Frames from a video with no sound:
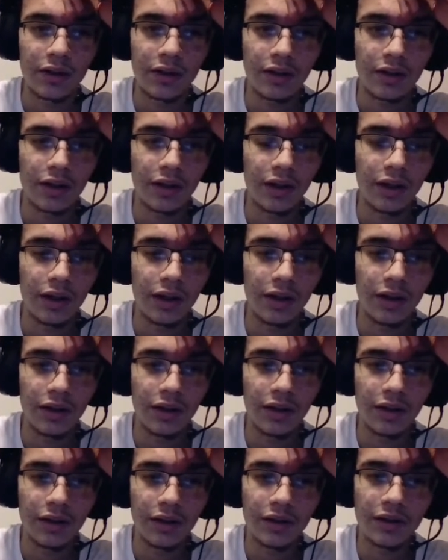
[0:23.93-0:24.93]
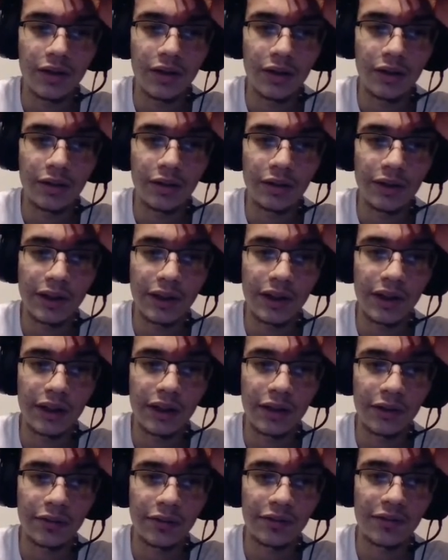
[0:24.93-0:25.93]
So yeah,
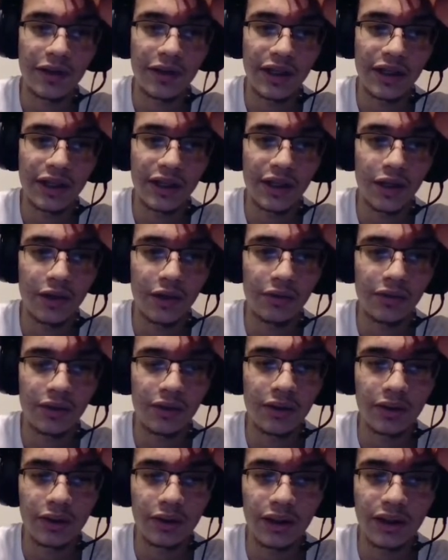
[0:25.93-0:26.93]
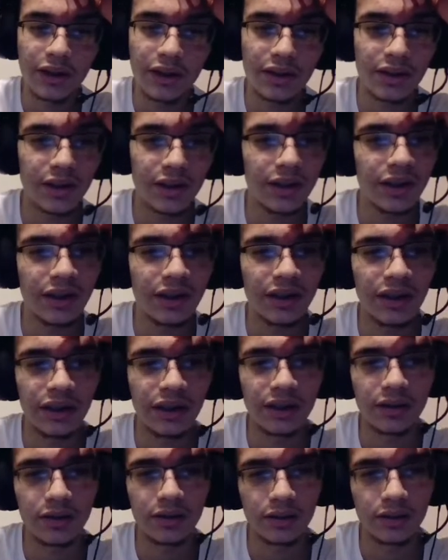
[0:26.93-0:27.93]
fading Dalvin Cook. He's going to need like
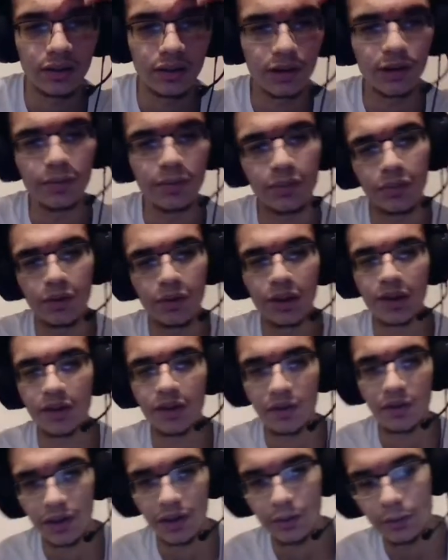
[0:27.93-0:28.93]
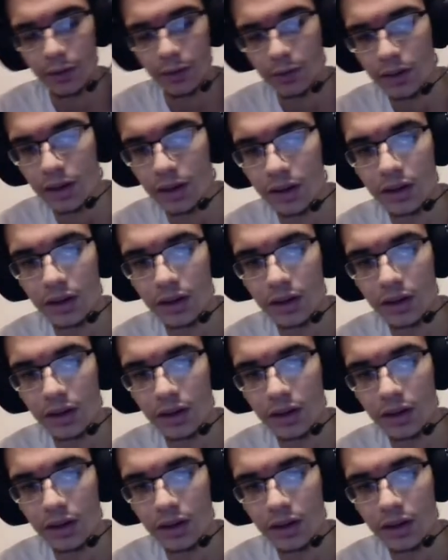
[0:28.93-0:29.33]
30 points for him to be